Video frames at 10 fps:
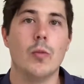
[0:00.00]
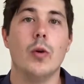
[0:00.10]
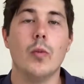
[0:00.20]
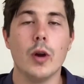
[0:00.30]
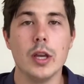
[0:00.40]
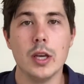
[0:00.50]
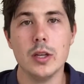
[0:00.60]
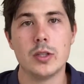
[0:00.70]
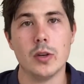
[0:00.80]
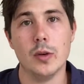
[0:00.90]
Well, what you
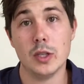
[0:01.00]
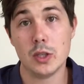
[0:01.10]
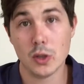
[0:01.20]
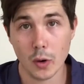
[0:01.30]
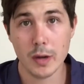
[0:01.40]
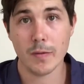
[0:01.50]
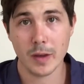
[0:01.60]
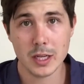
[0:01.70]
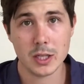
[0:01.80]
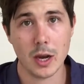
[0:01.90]
can do is joint
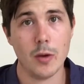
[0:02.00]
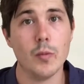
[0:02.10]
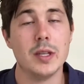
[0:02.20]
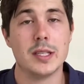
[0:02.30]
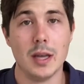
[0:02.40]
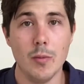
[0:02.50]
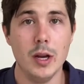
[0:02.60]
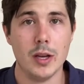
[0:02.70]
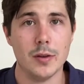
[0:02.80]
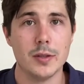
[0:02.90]
venture with
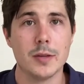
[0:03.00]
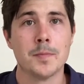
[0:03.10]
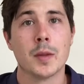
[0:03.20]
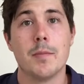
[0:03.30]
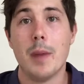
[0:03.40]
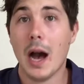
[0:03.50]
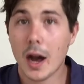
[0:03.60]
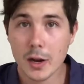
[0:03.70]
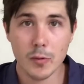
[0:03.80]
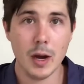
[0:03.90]
someone else,
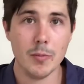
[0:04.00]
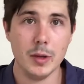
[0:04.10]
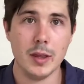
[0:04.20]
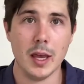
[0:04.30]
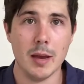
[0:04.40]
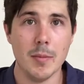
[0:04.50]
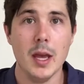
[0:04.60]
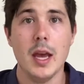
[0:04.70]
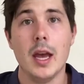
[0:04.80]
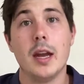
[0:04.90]
partner up with
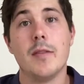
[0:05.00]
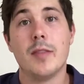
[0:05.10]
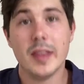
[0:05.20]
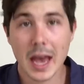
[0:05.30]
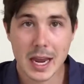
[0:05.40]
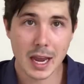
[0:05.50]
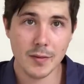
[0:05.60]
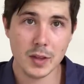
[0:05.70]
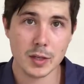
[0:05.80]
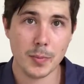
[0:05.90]
them, and if they
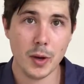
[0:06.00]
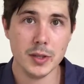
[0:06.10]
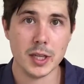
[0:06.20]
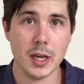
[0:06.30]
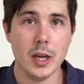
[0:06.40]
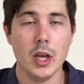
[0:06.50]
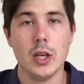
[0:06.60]
have the deposit,